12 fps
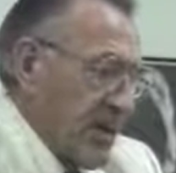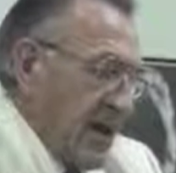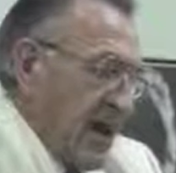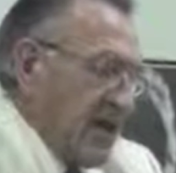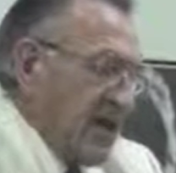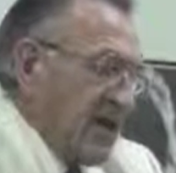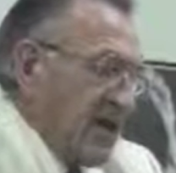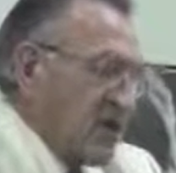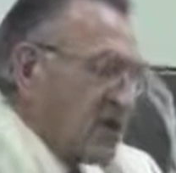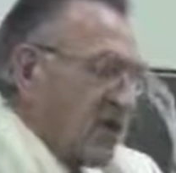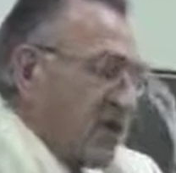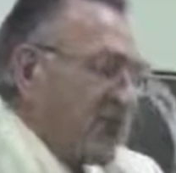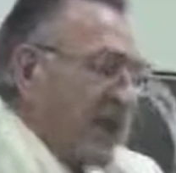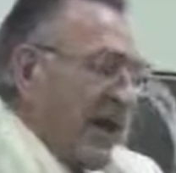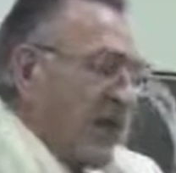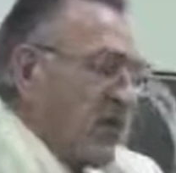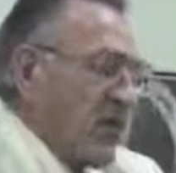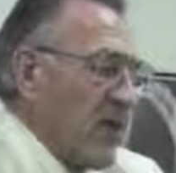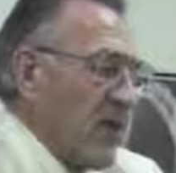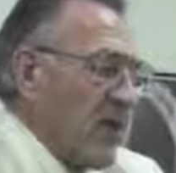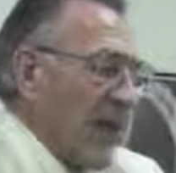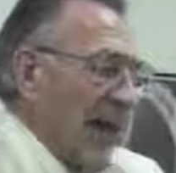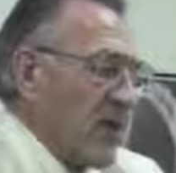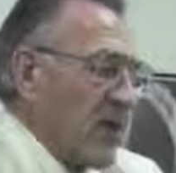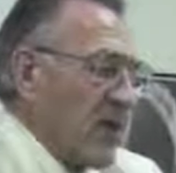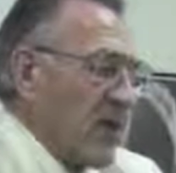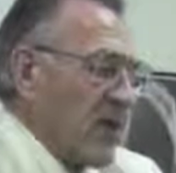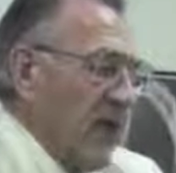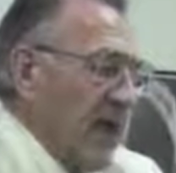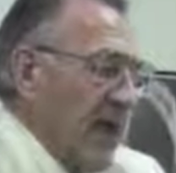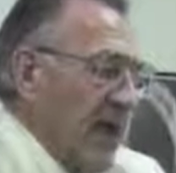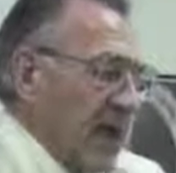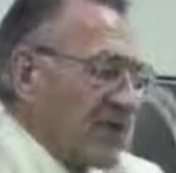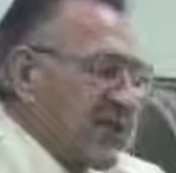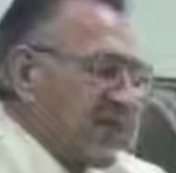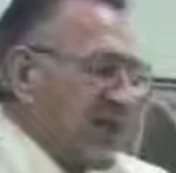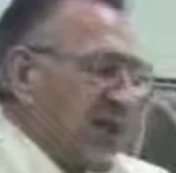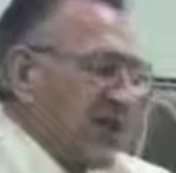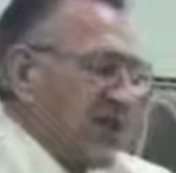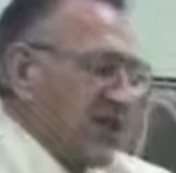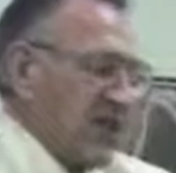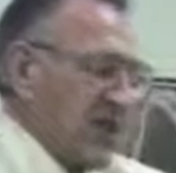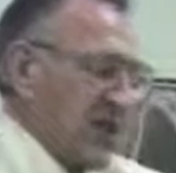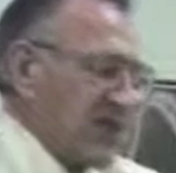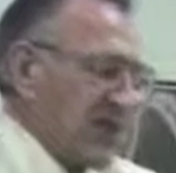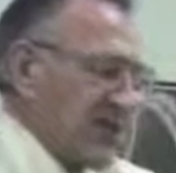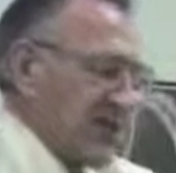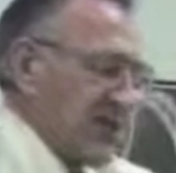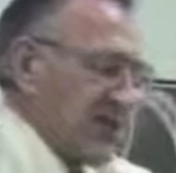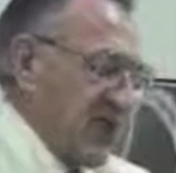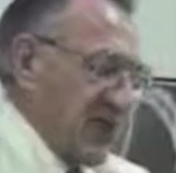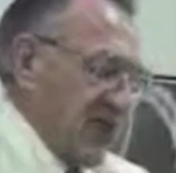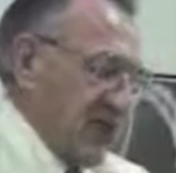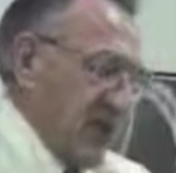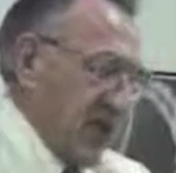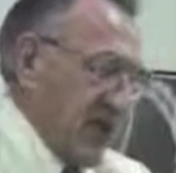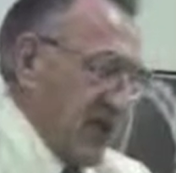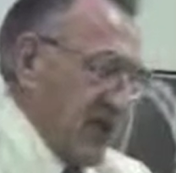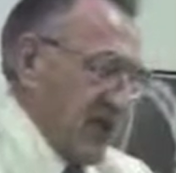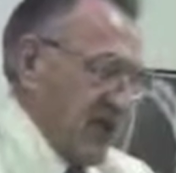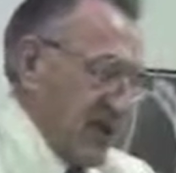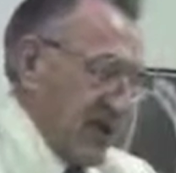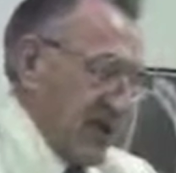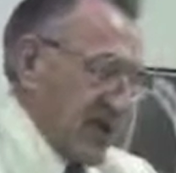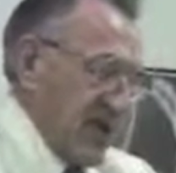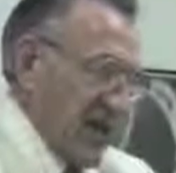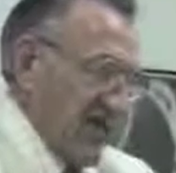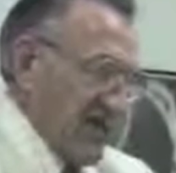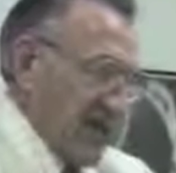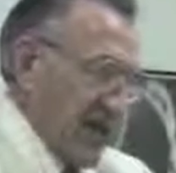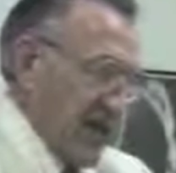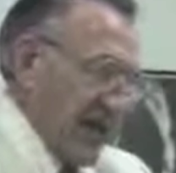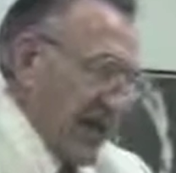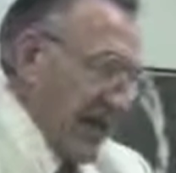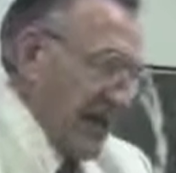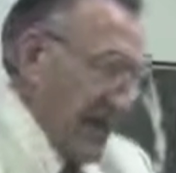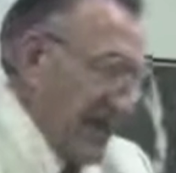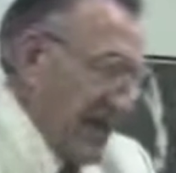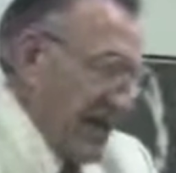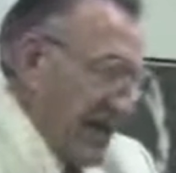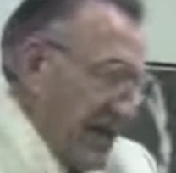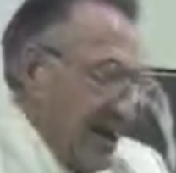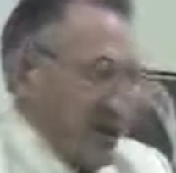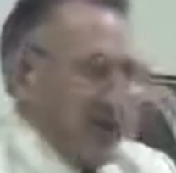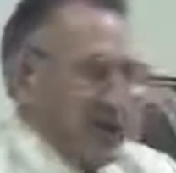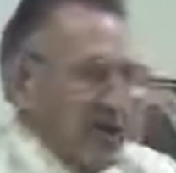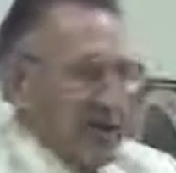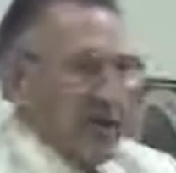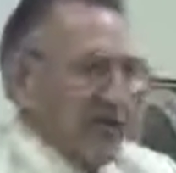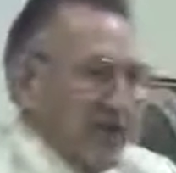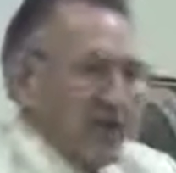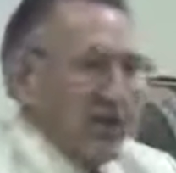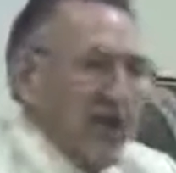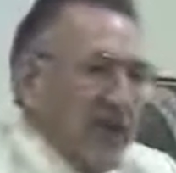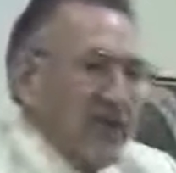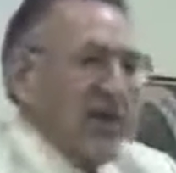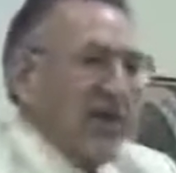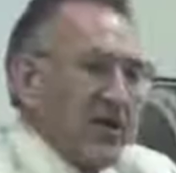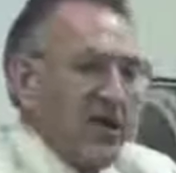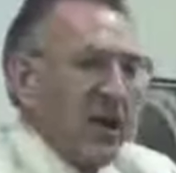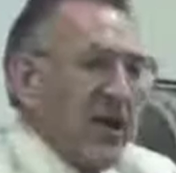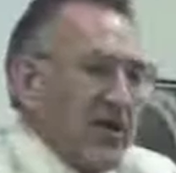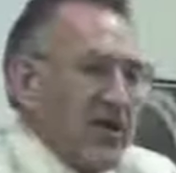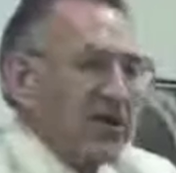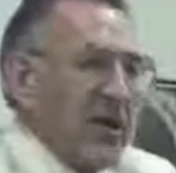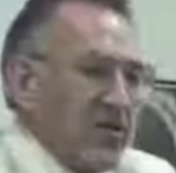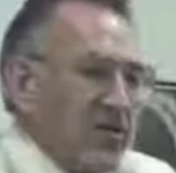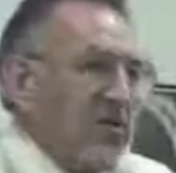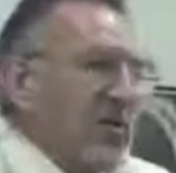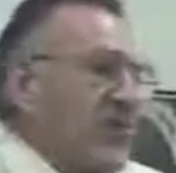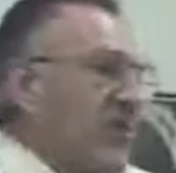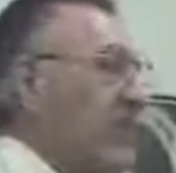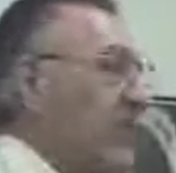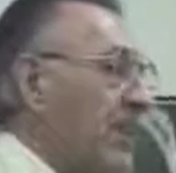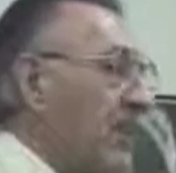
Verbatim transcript: Heroin can be used in a good, bad, or a bad way or good way. It's a person who is misusing the drug. The drug itself is not bad. Now, what's a kid going to do? How, how, do they, how do they start overloading?